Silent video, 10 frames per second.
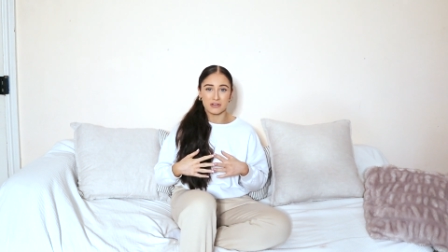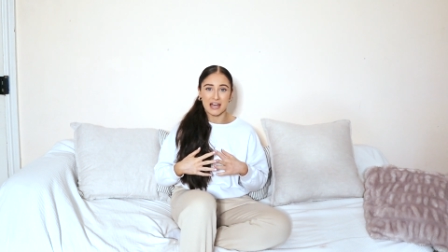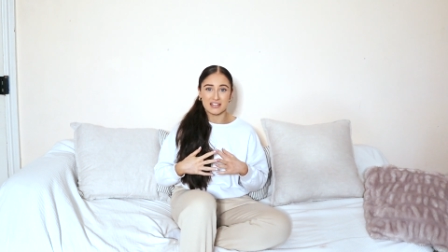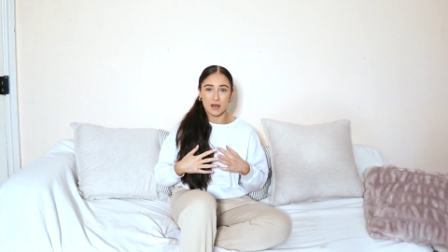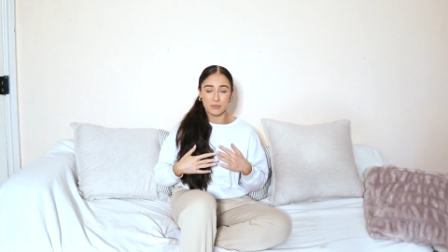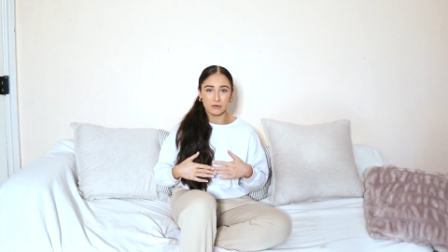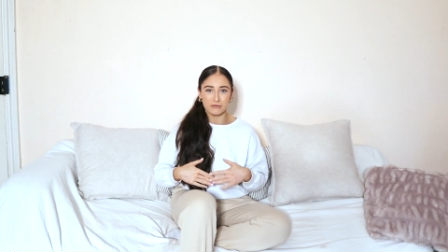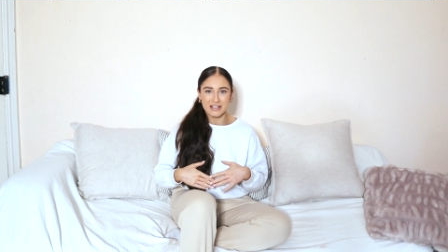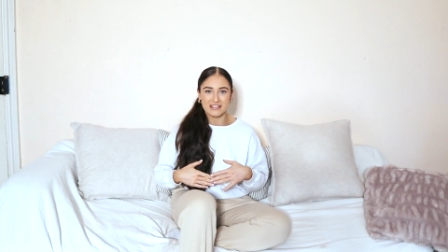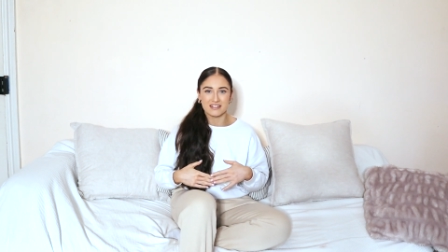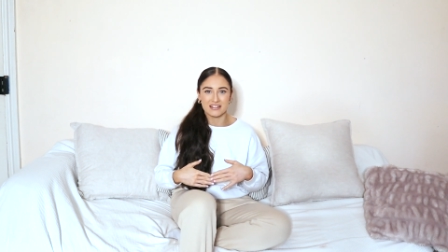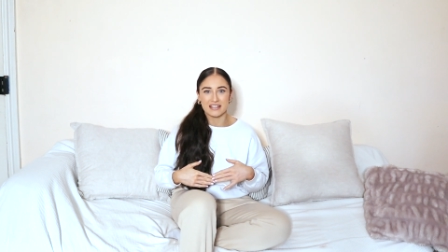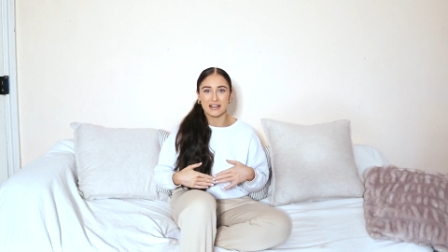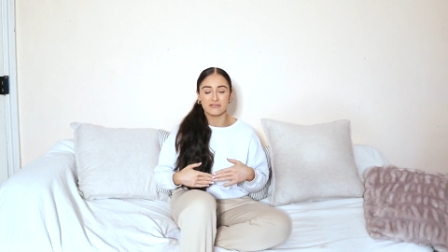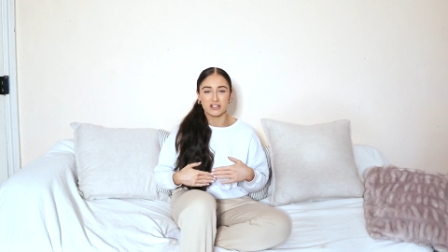that I bought recently
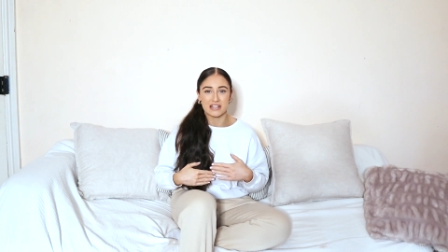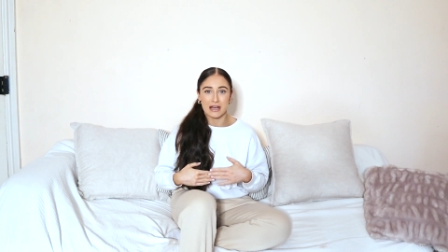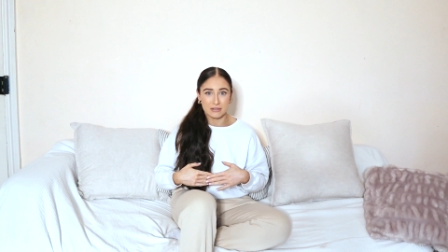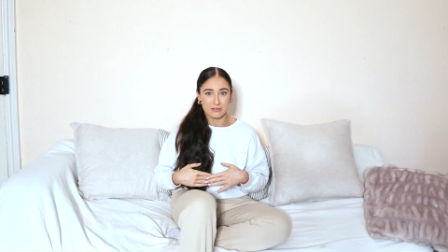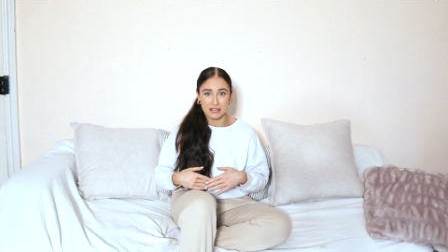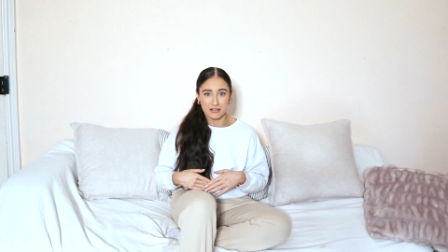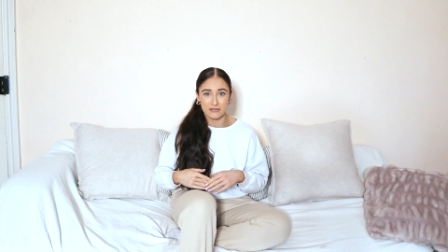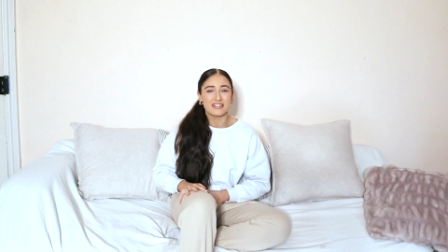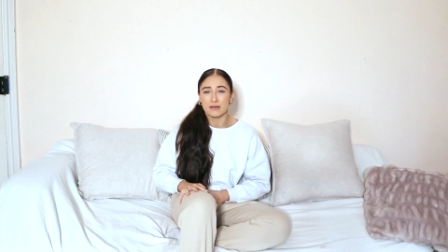and I've just absolutely loved.